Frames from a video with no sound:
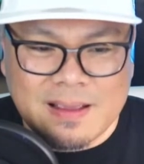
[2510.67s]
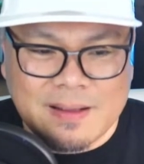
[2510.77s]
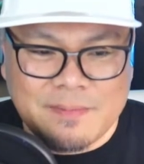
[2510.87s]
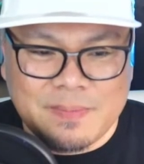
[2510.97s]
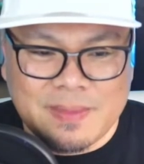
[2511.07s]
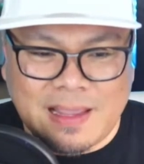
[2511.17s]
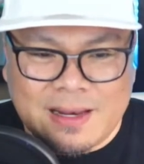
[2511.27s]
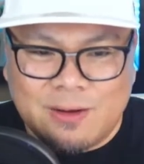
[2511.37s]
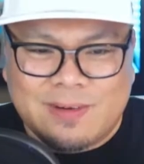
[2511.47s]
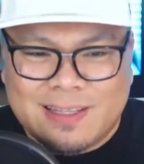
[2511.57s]
I
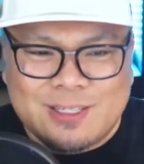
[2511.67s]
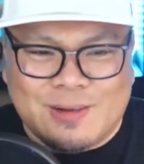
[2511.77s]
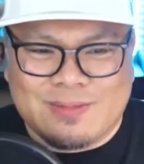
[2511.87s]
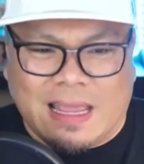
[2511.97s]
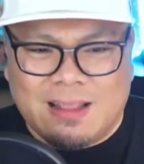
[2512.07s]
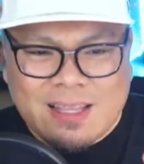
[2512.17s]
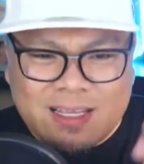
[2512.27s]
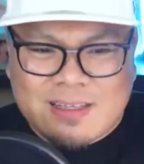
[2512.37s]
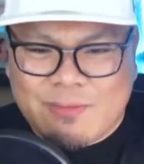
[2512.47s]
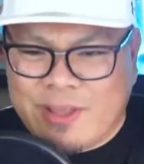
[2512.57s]
know, right? So it's like
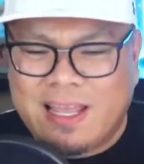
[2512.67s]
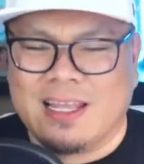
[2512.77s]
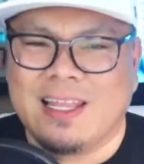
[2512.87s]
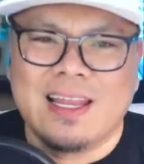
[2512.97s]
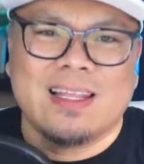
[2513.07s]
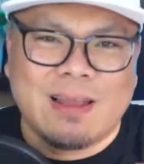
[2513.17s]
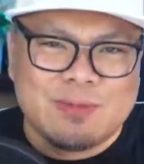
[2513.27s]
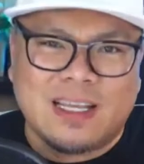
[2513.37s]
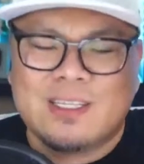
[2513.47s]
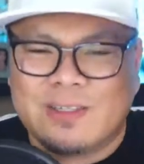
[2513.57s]
it ended up
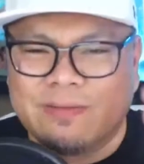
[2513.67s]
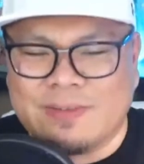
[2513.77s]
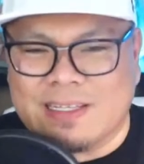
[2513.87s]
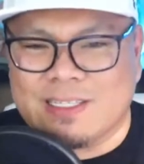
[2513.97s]
sensory fit.